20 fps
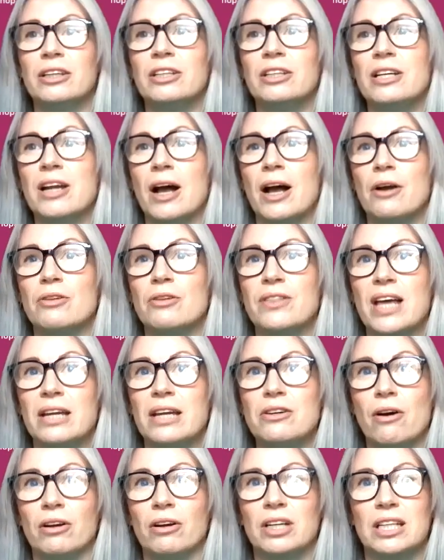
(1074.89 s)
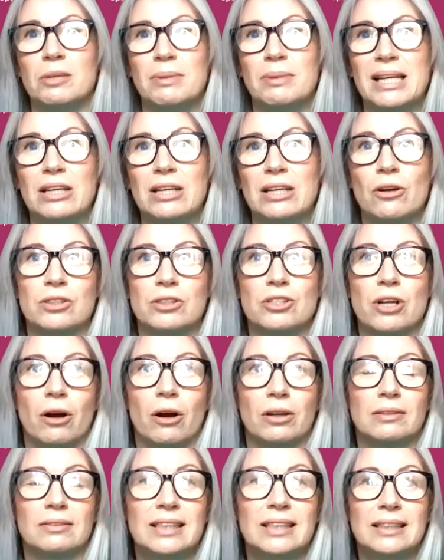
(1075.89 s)
You know, they're not going to be looked
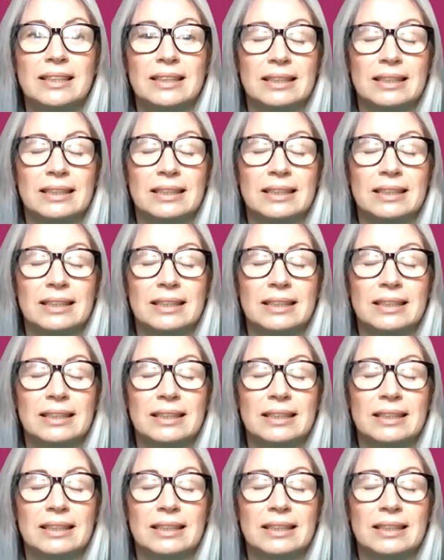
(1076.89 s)
on